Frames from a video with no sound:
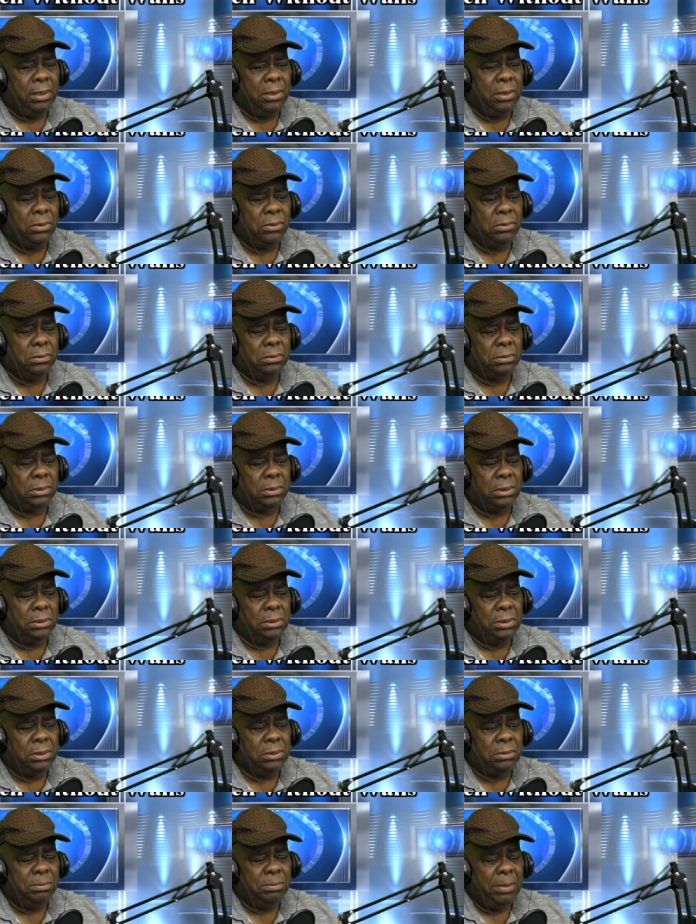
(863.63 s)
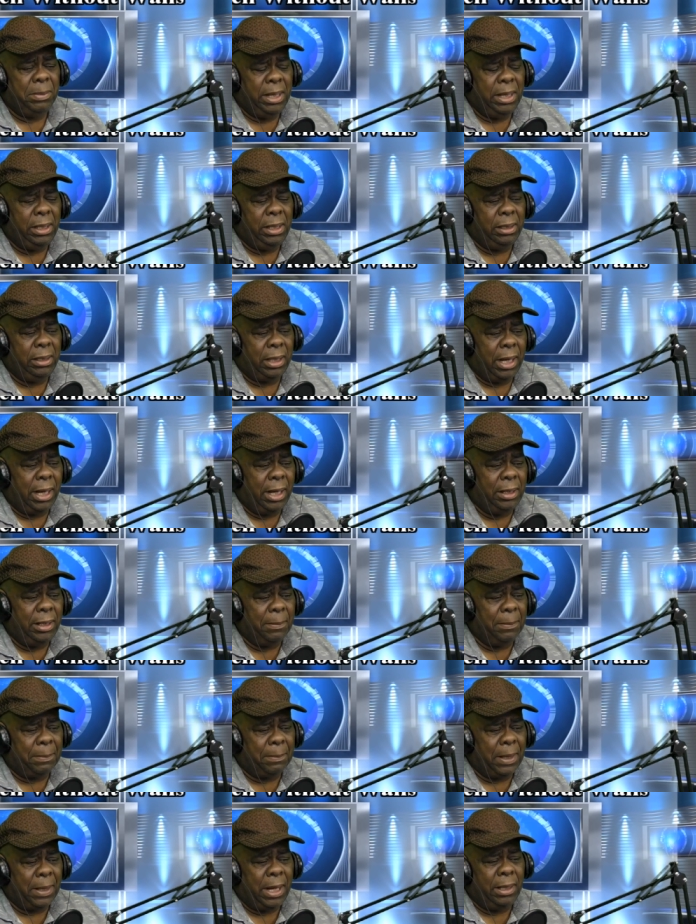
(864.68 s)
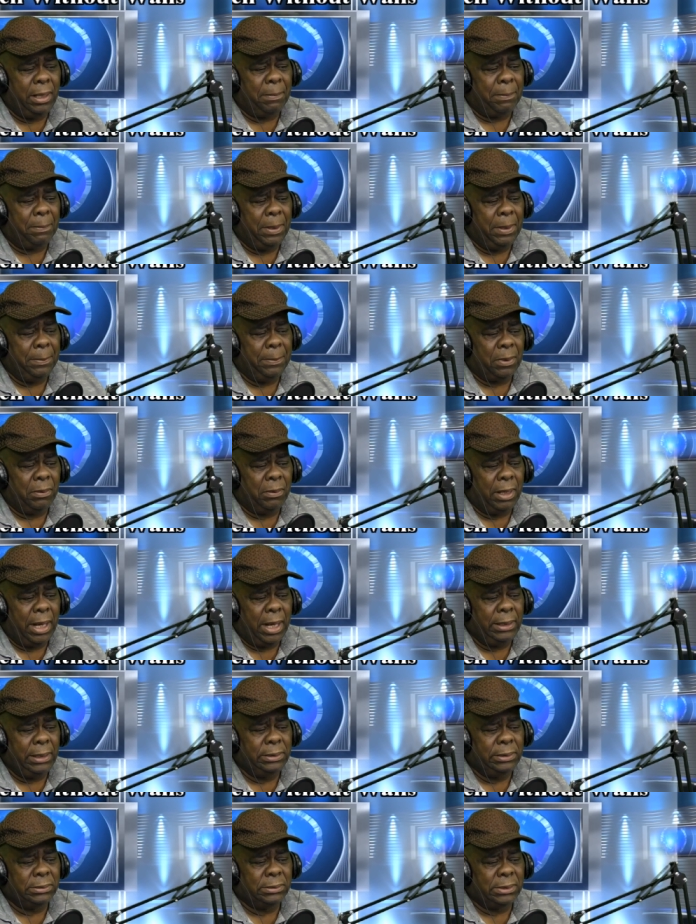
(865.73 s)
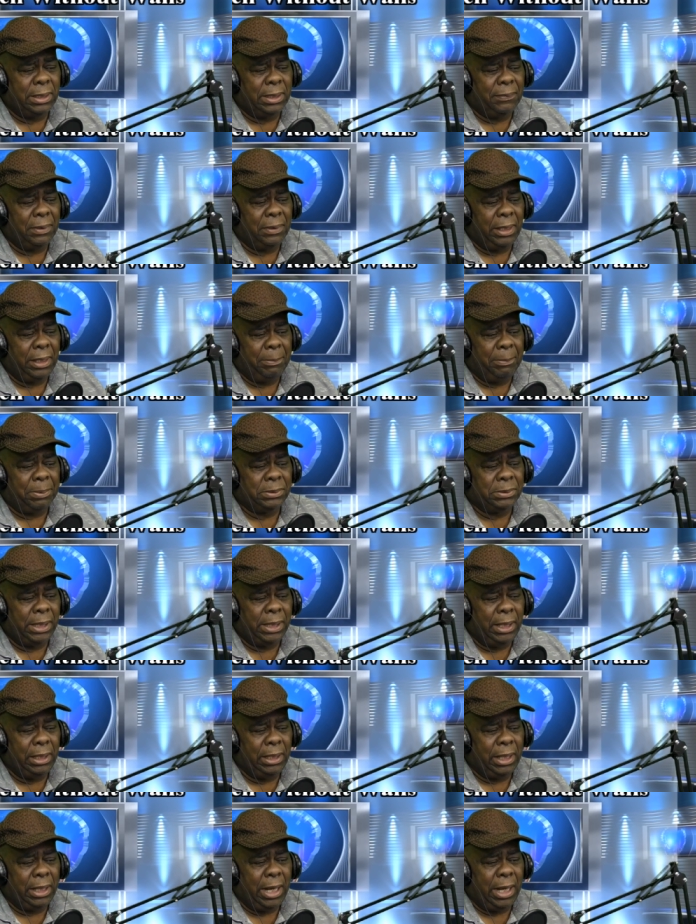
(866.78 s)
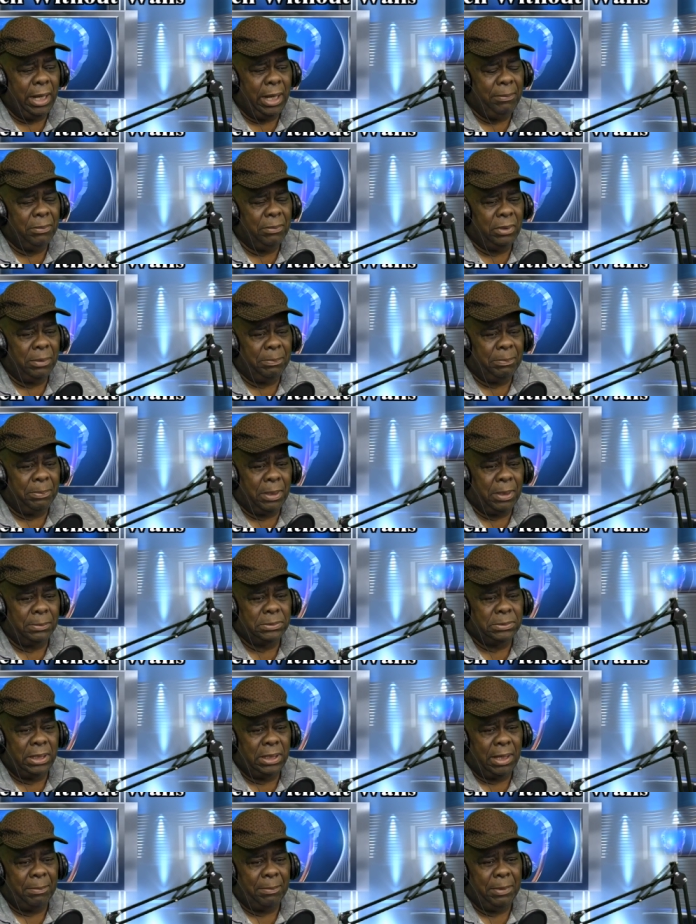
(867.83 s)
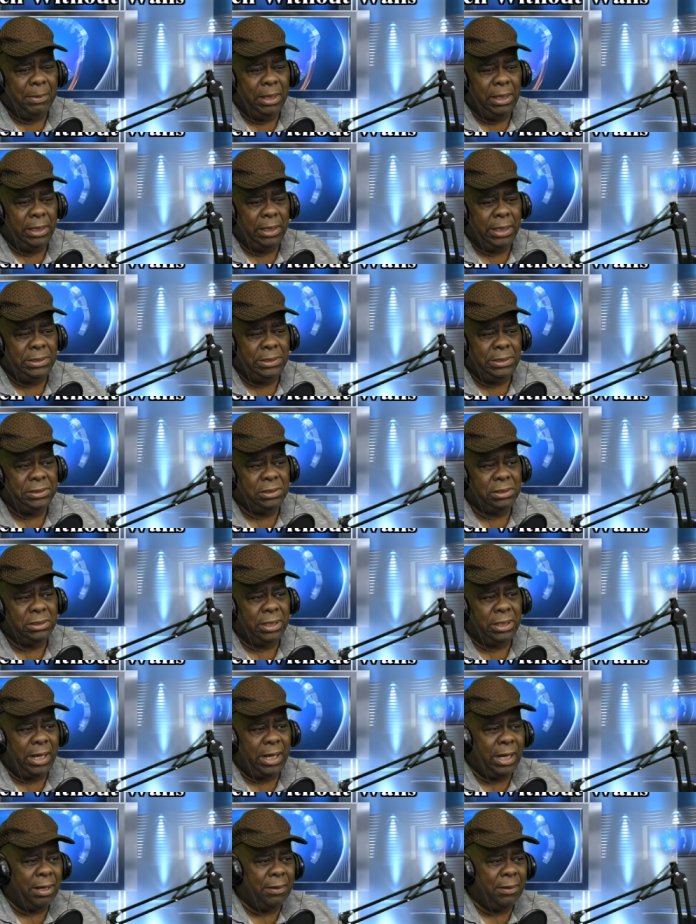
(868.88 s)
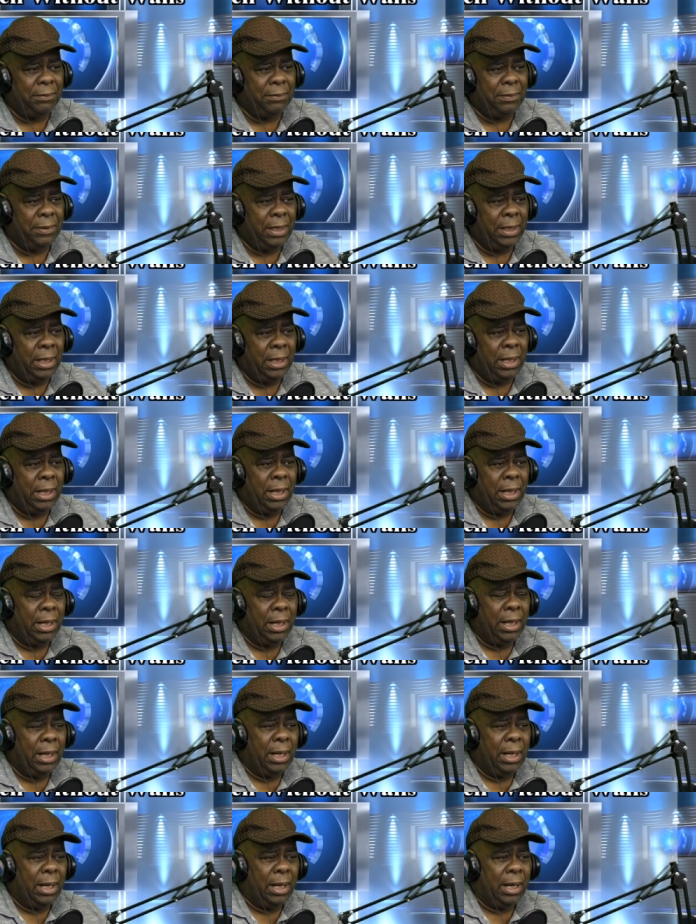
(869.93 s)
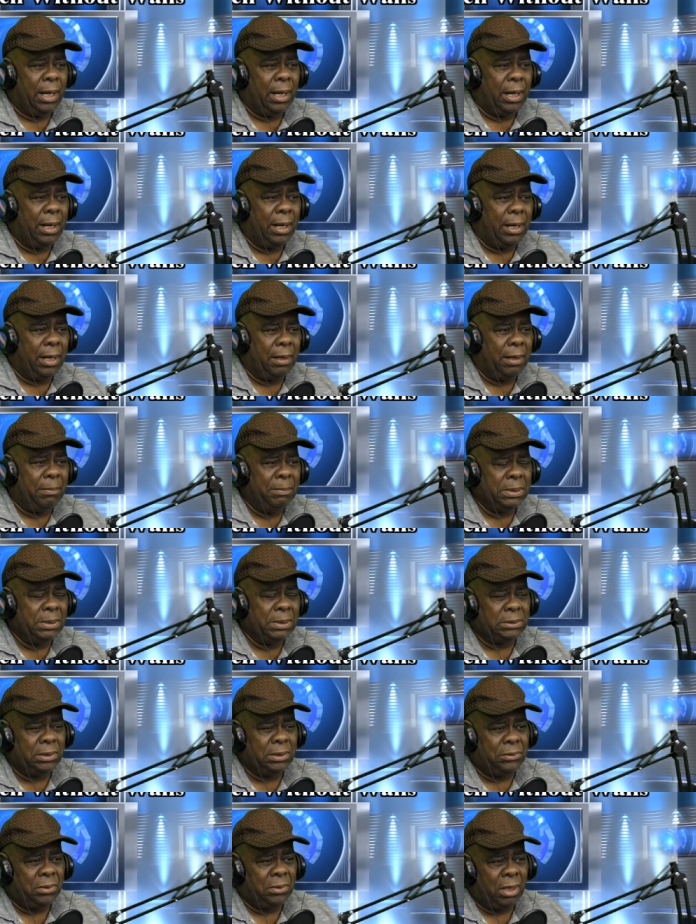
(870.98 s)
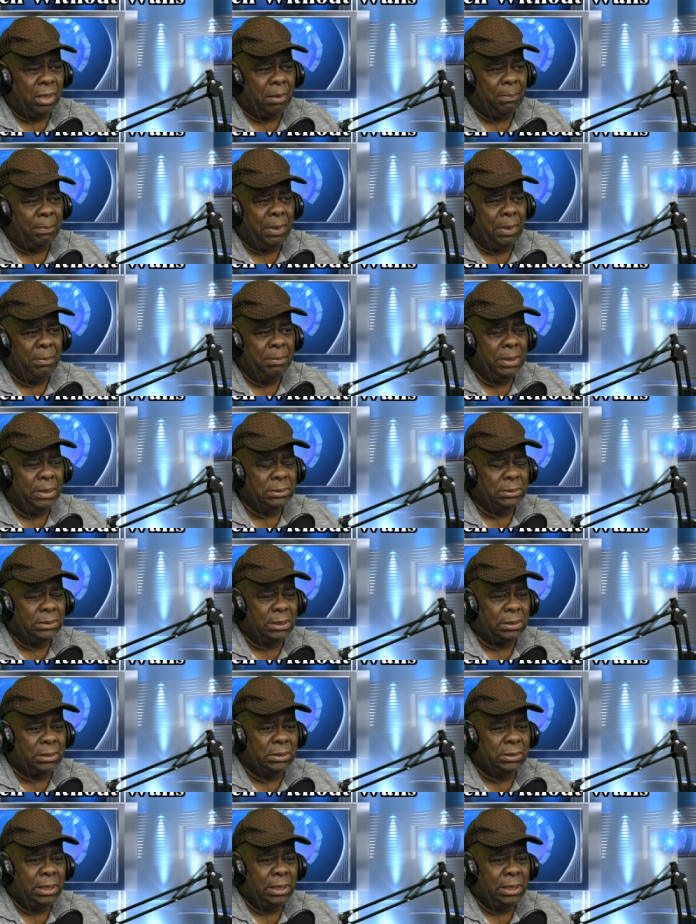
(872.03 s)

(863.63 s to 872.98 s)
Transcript: the new the new media and the and the people on national level they playing game with the public. I mean, they should have uh, Mr. Trump and Mr.